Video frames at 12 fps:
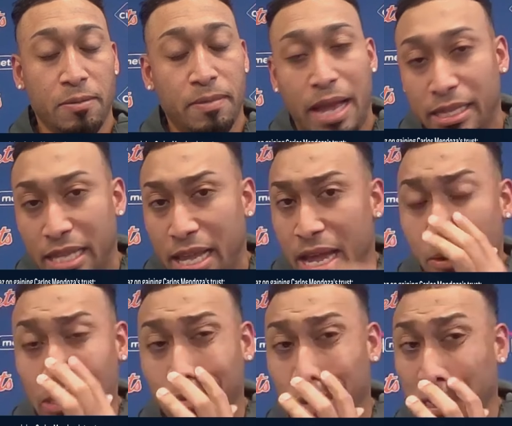I think I
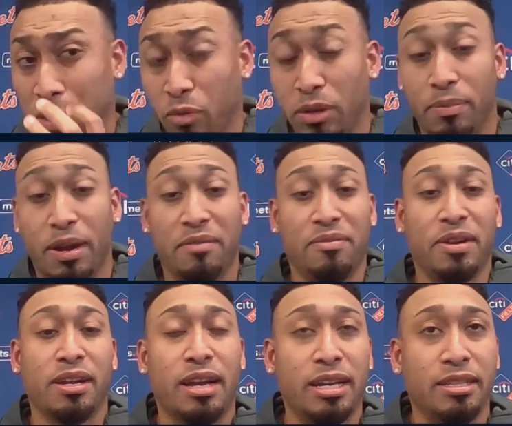was trying to be
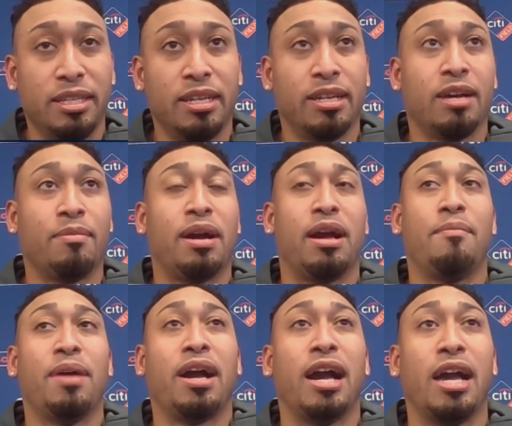perfect. I think I'm
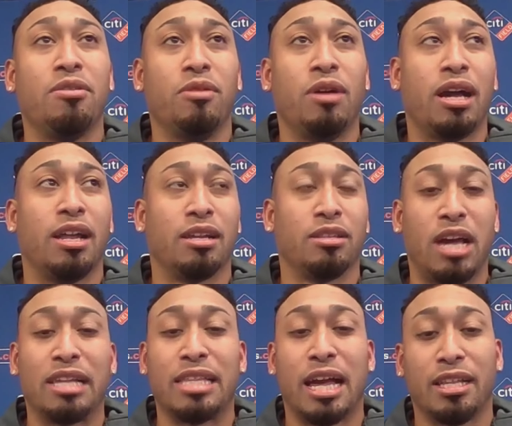a guy who
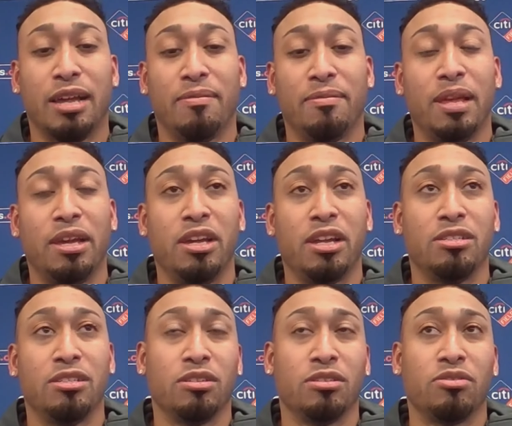attack the hitters,
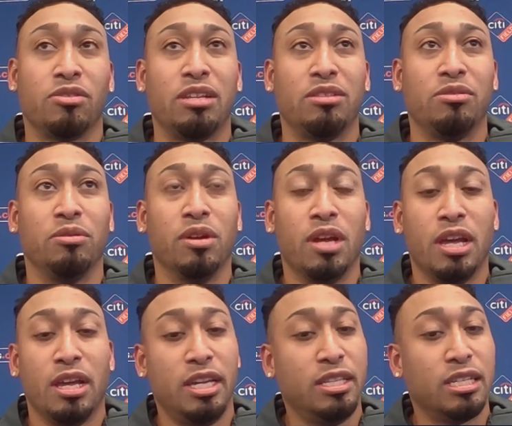don't try to
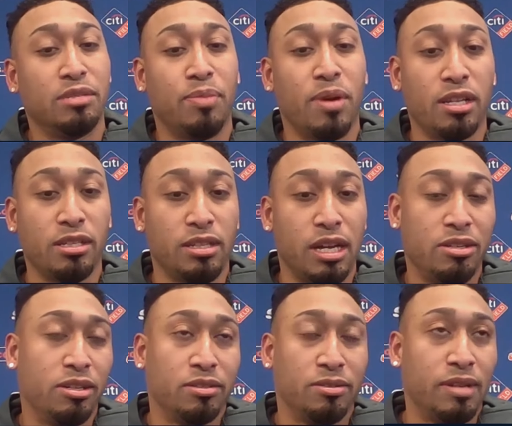hit the spots. I
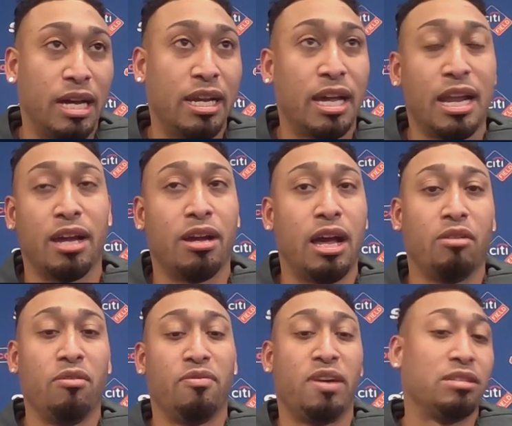got a
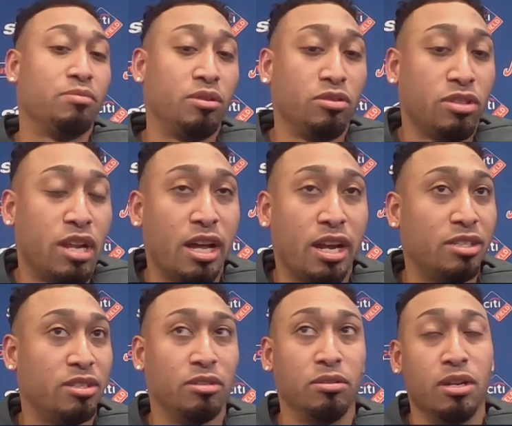good fastball, good slider.
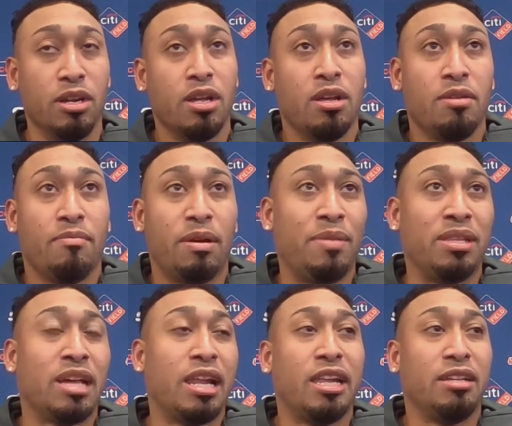So my
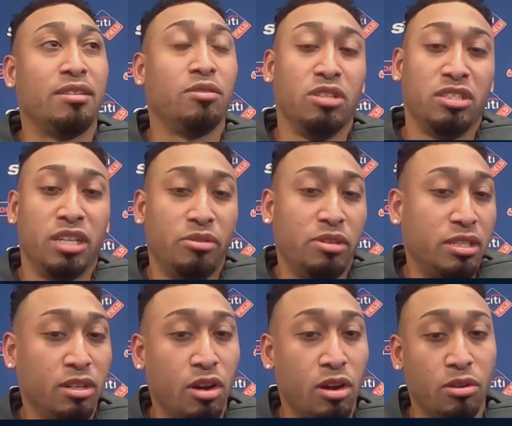mentality to this series is
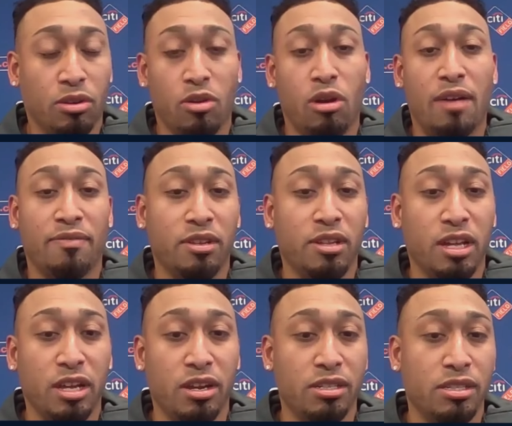go after the
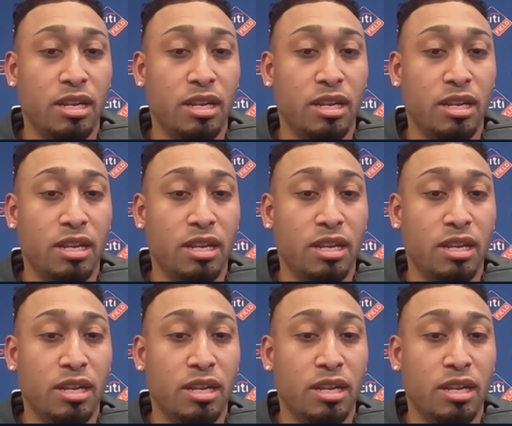hitters.